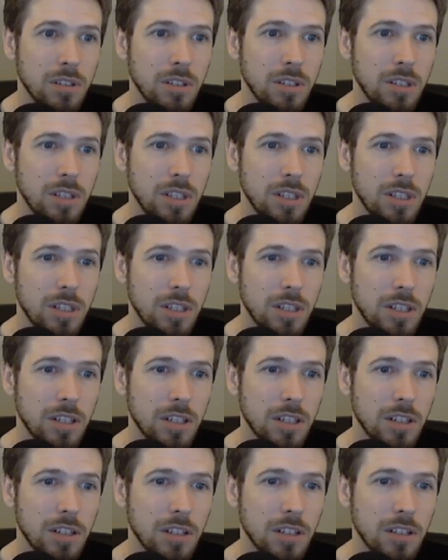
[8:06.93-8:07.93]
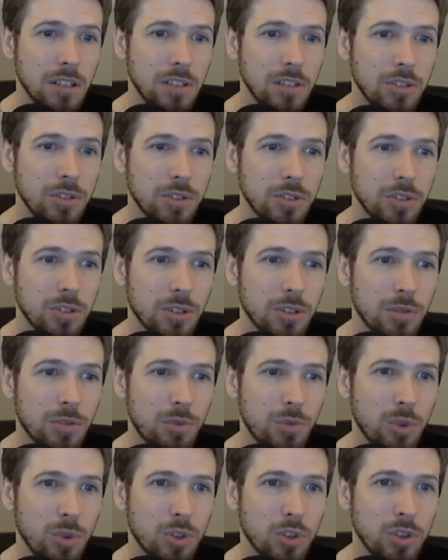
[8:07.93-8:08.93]
Yeah, it's just
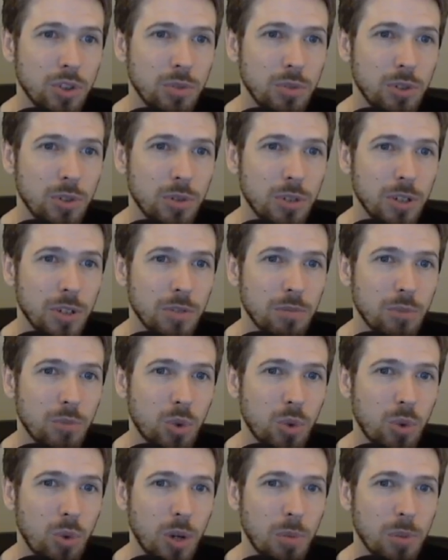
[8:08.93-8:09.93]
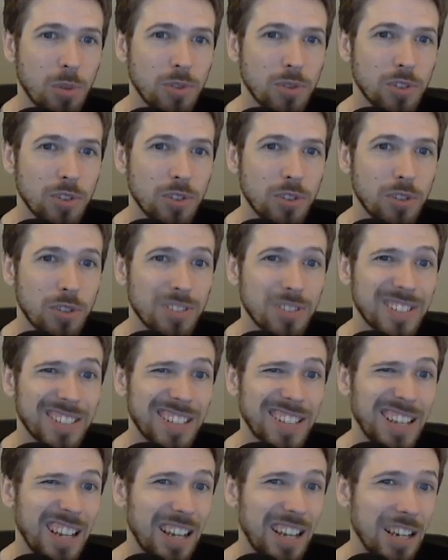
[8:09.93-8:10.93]
unfortunate we don't have more weapons in here
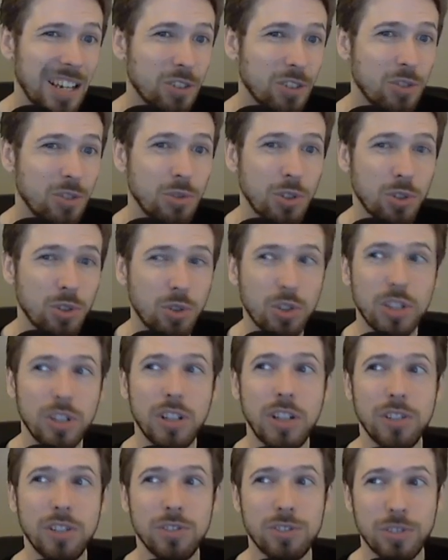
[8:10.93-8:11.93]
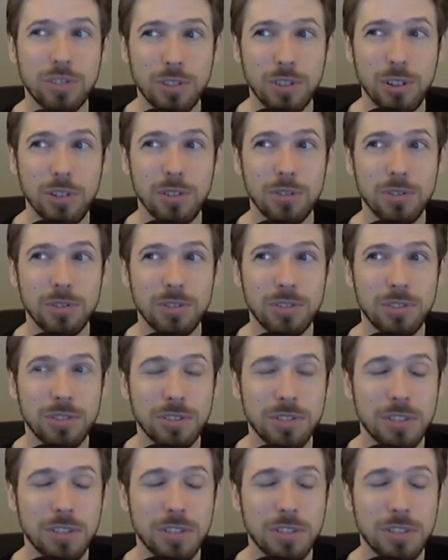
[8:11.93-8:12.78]
that actually create skulls.